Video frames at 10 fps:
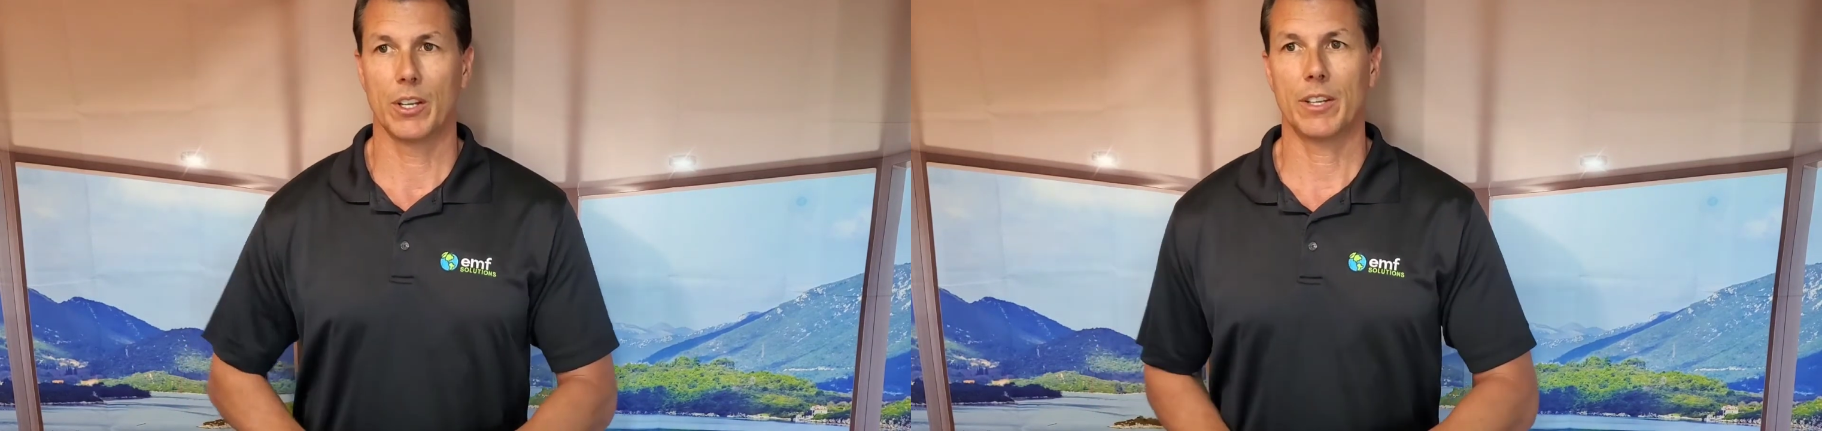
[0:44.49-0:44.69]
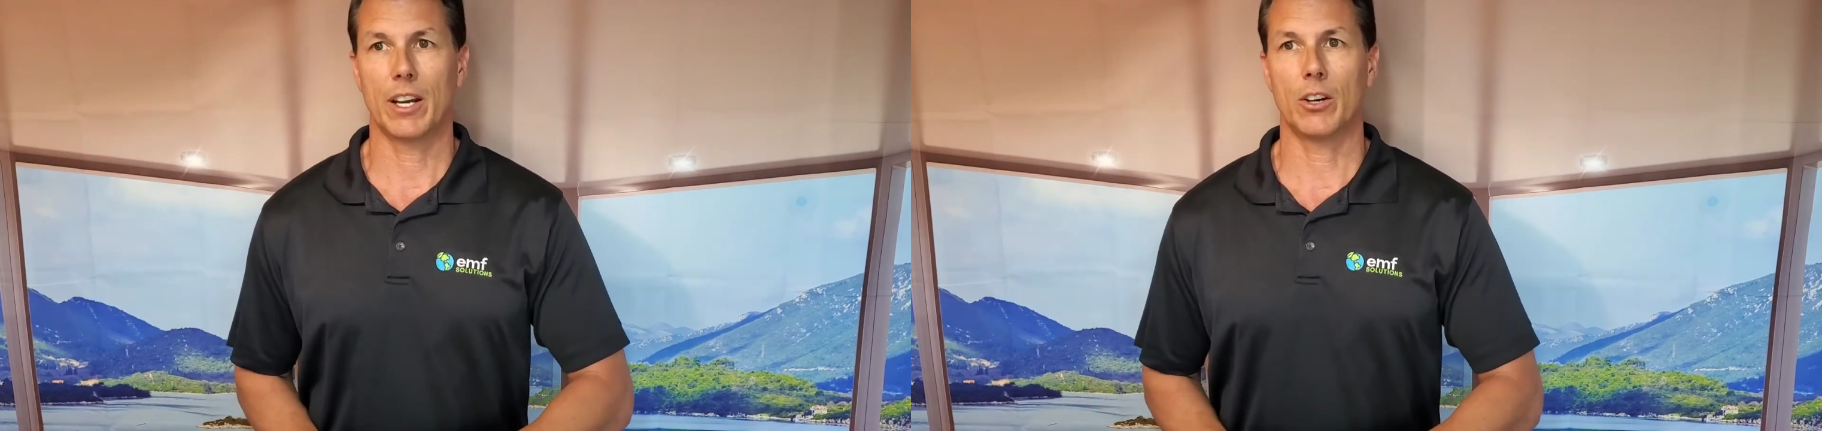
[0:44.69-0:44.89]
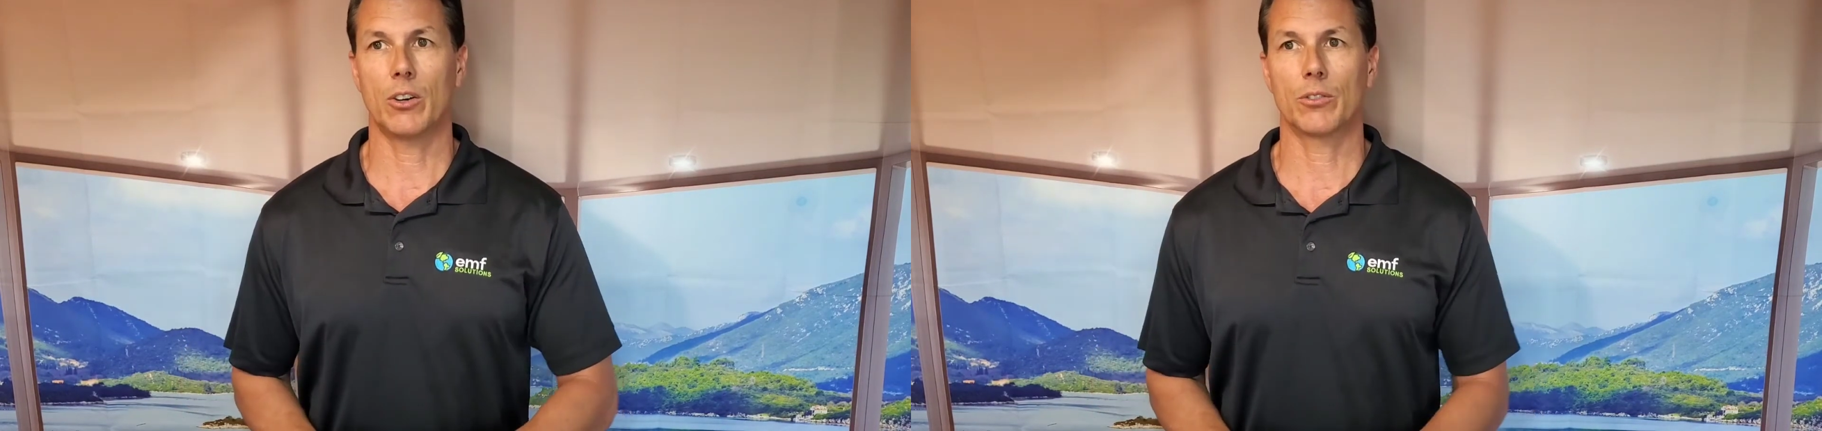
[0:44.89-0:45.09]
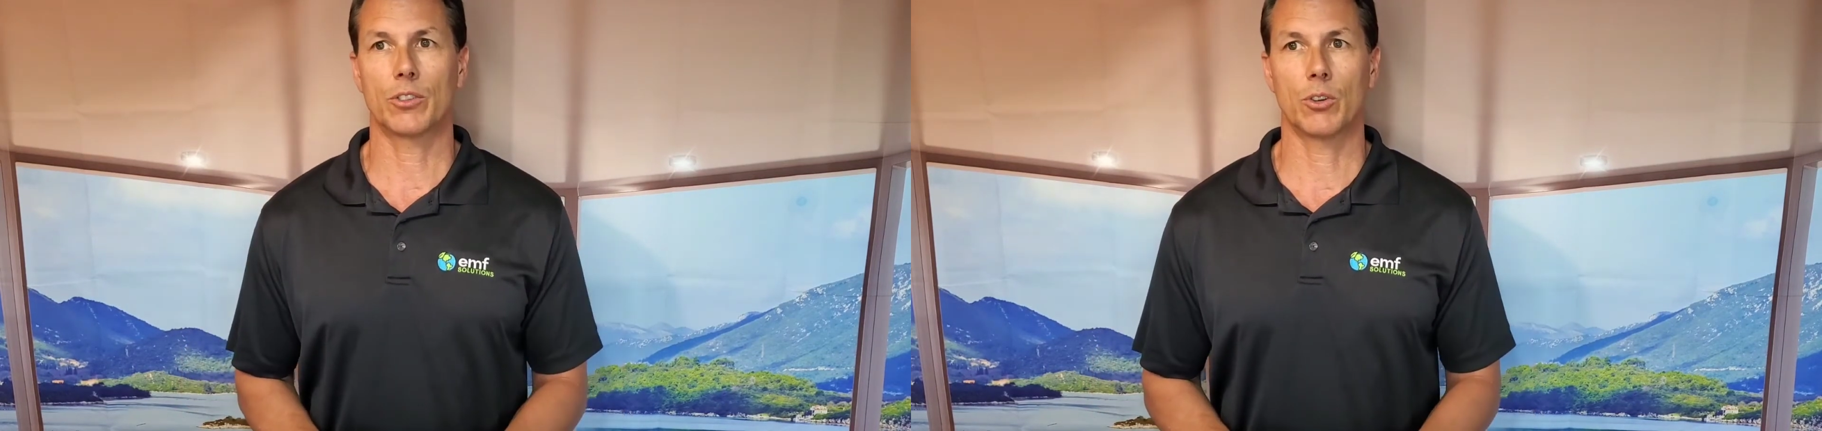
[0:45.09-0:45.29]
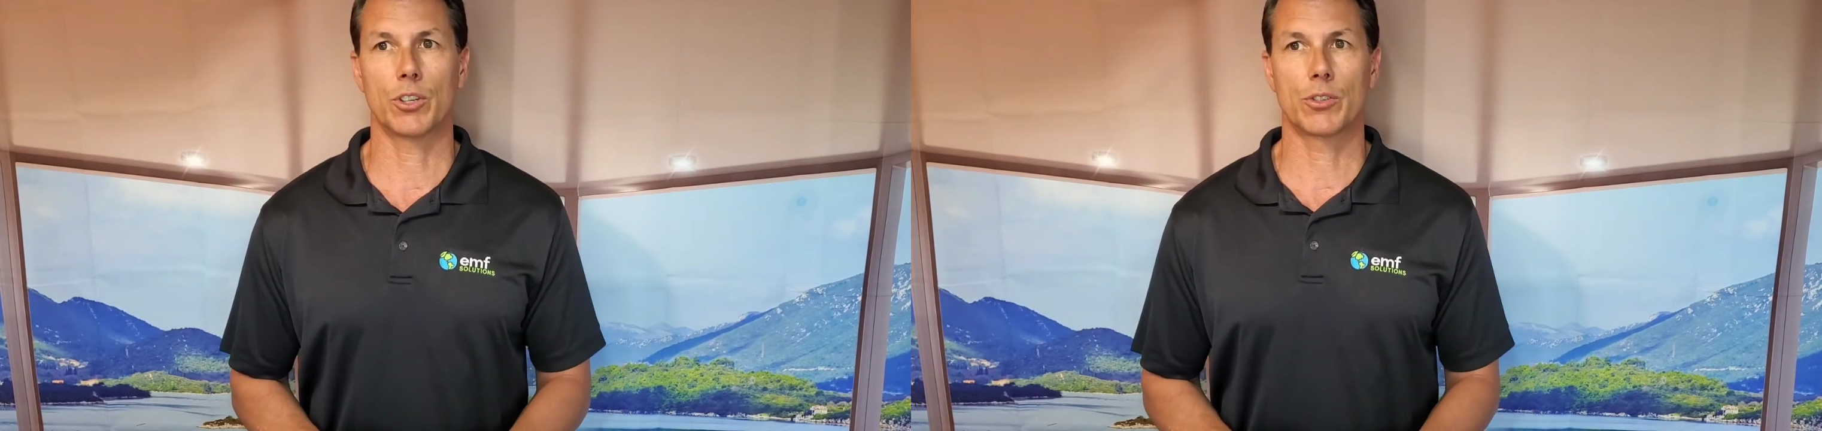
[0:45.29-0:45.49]
Now,
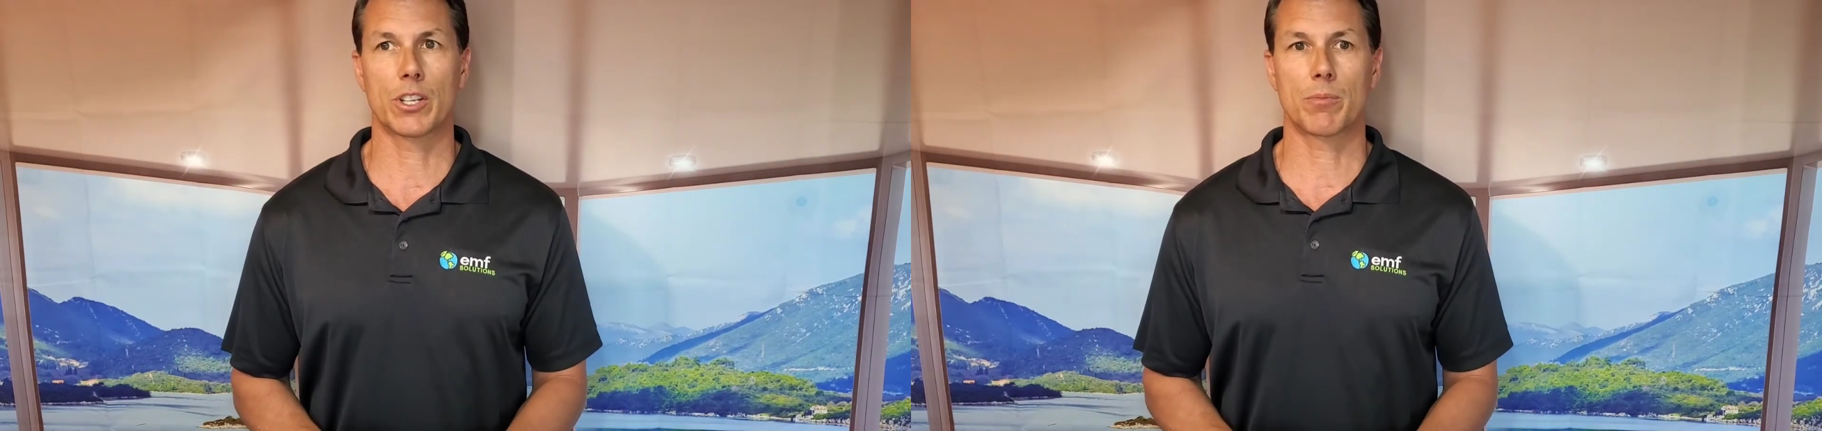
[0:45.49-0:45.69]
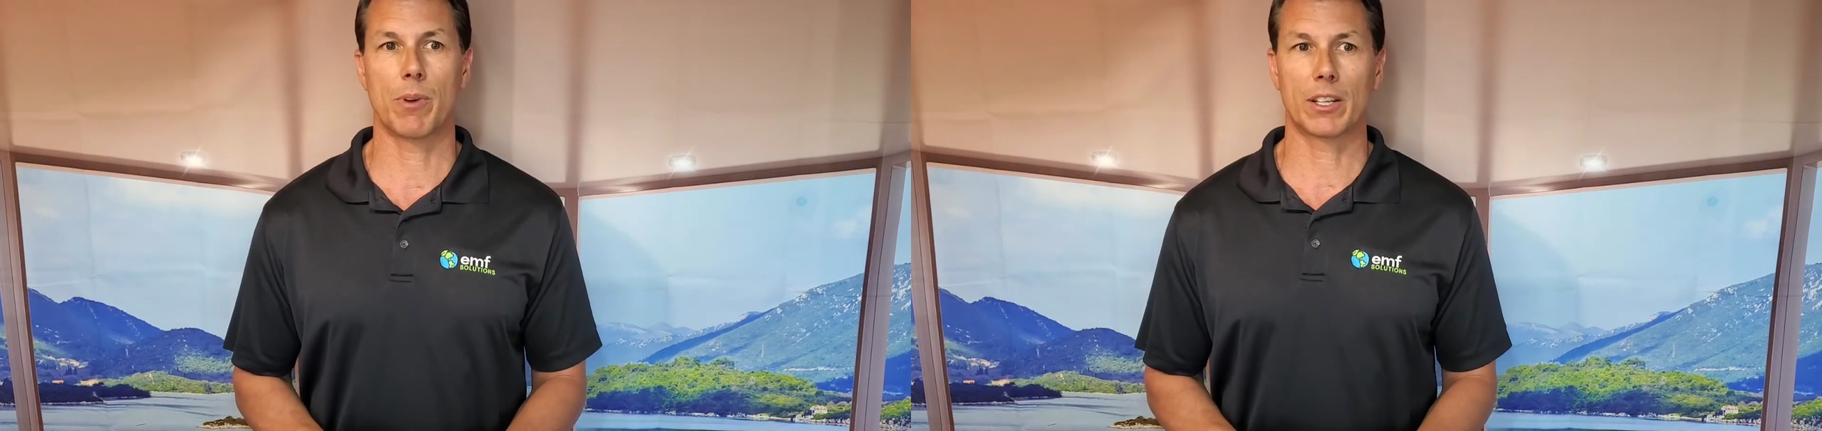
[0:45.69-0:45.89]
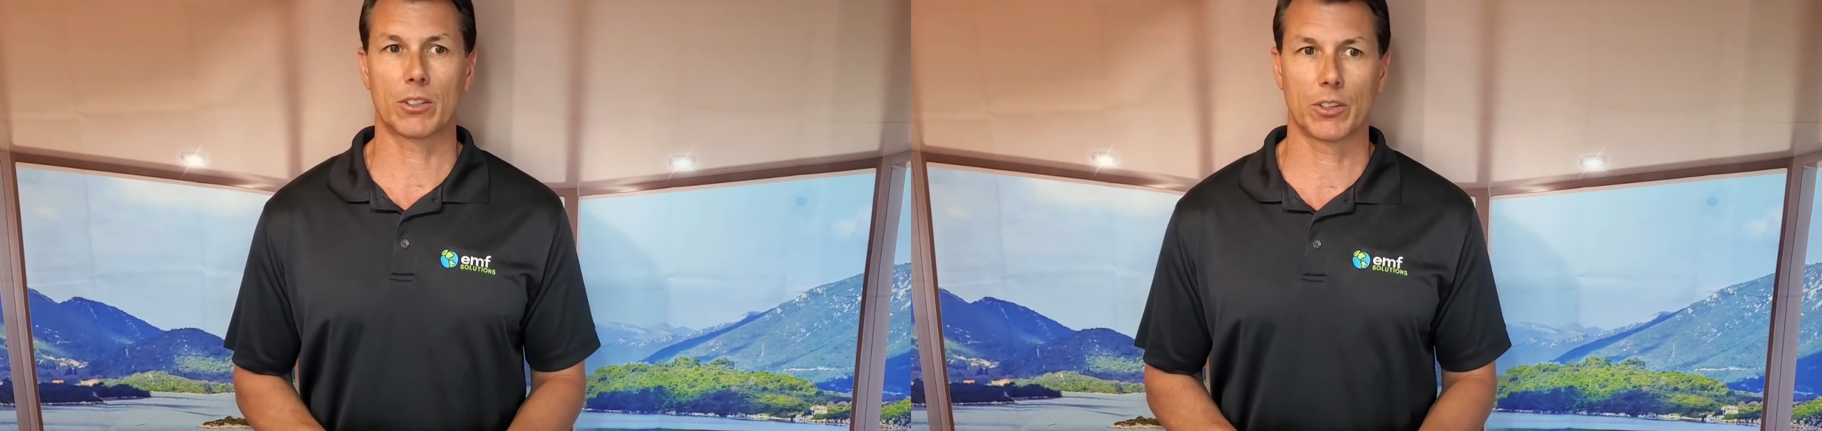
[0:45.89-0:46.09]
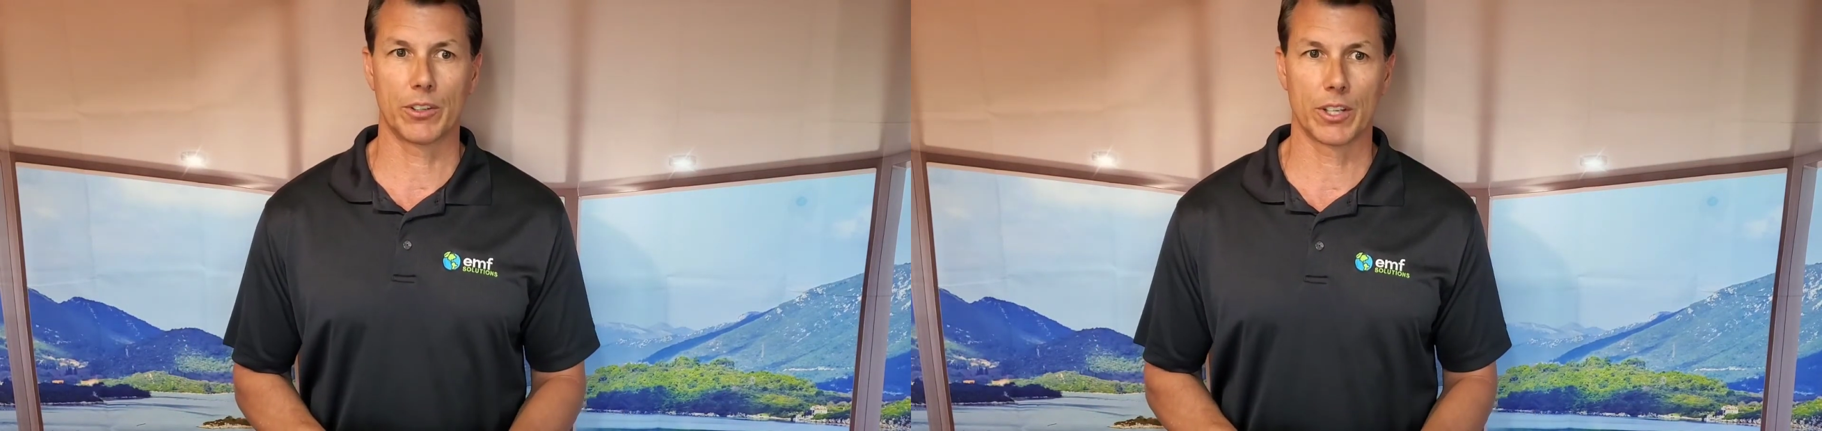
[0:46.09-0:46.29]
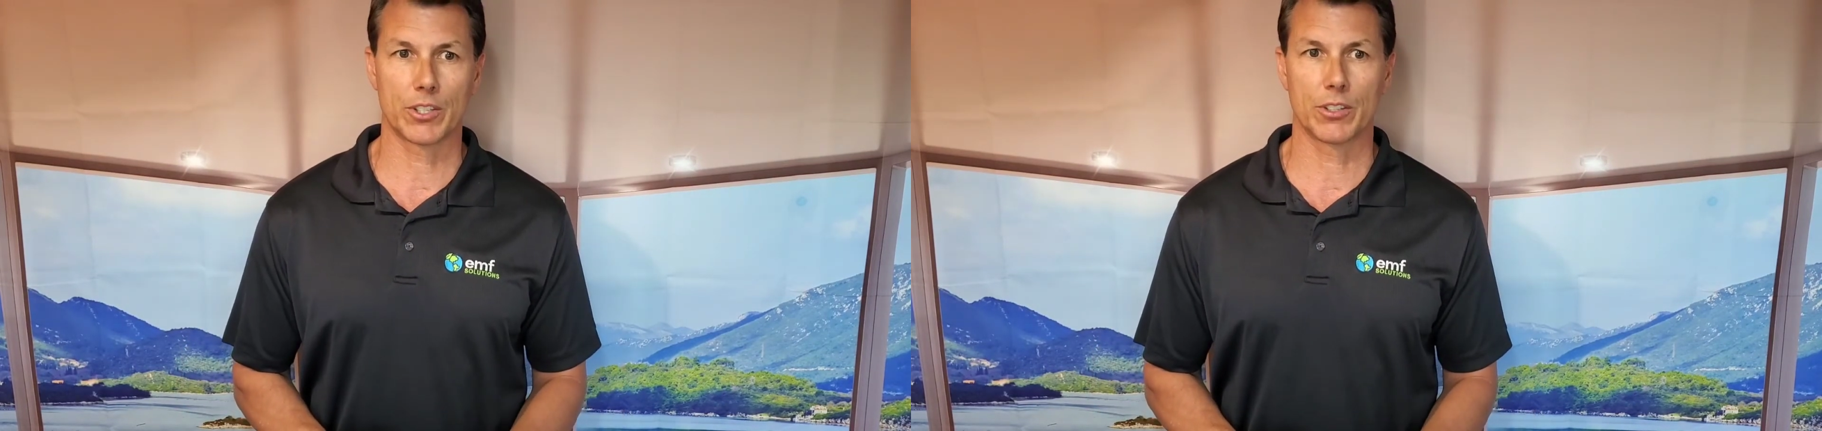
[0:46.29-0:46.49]
don't address medical
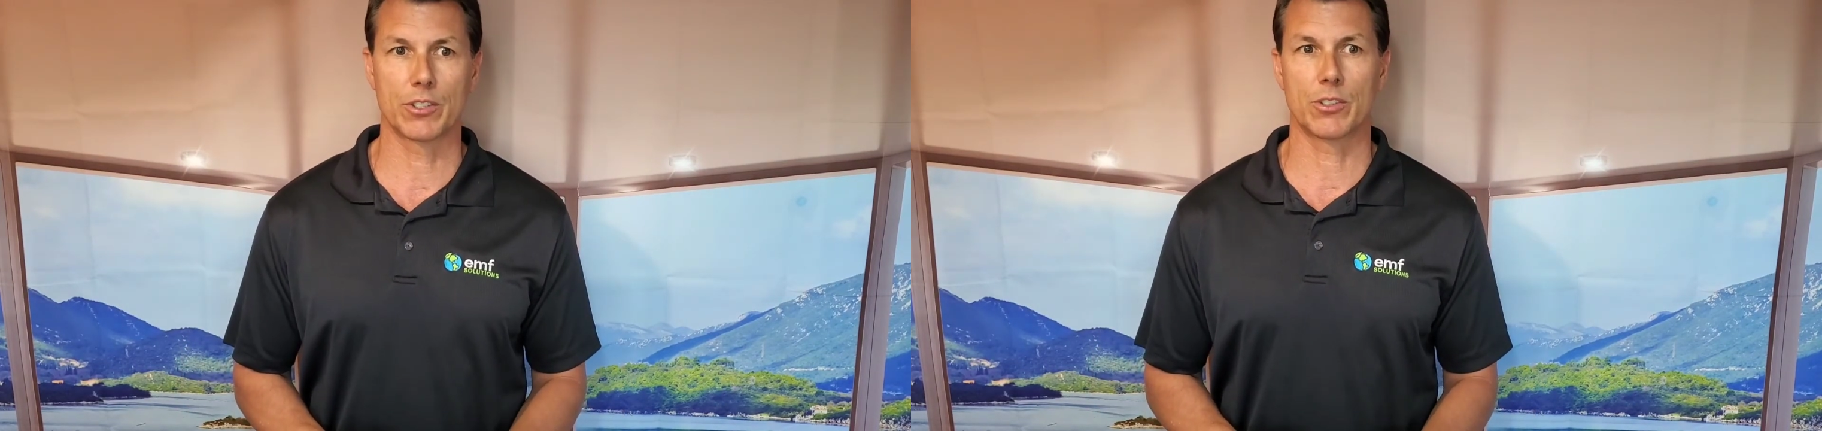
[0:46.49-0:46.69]
conditions.